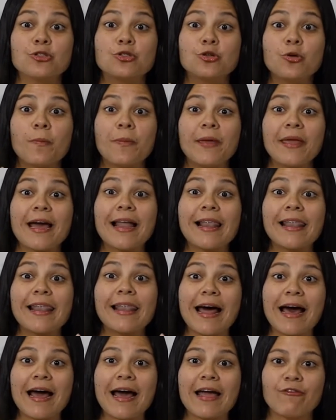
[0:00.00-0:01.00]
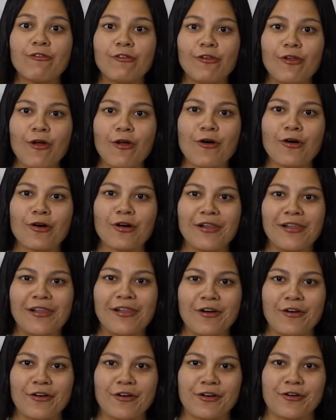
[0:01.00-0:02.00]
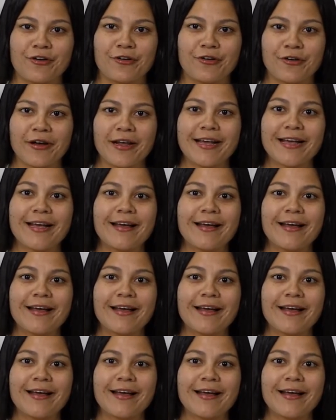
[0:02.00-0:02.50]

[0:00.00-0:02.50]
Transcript: to be a lifelong learner.